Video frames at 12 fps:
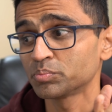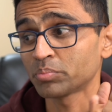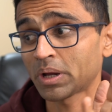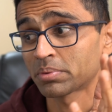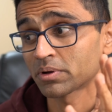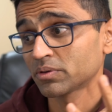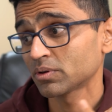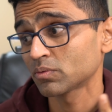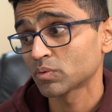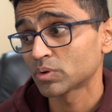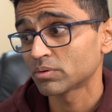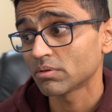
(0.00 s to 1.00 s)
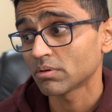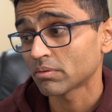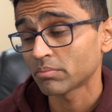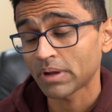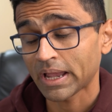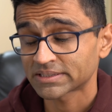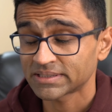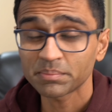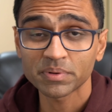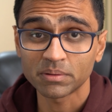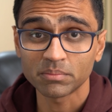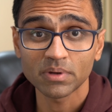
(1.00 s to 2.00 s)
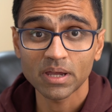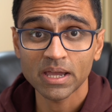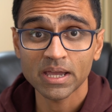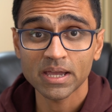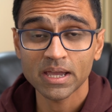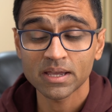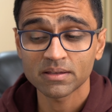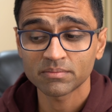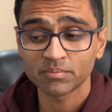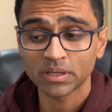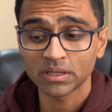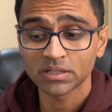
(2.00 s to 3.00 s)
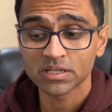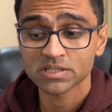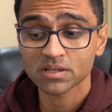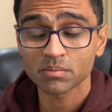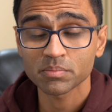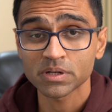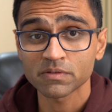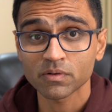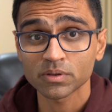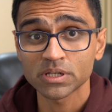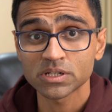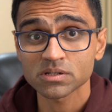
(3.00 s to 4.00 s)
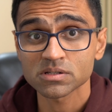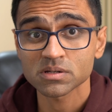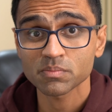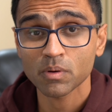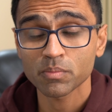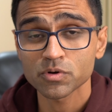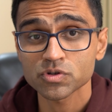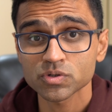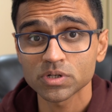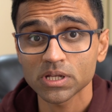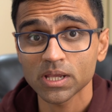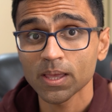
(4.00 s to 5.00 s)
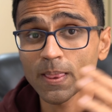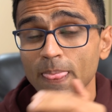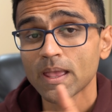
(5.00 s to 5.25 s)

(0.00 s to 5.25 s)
my brother would accept him in his company for the internship opportunity.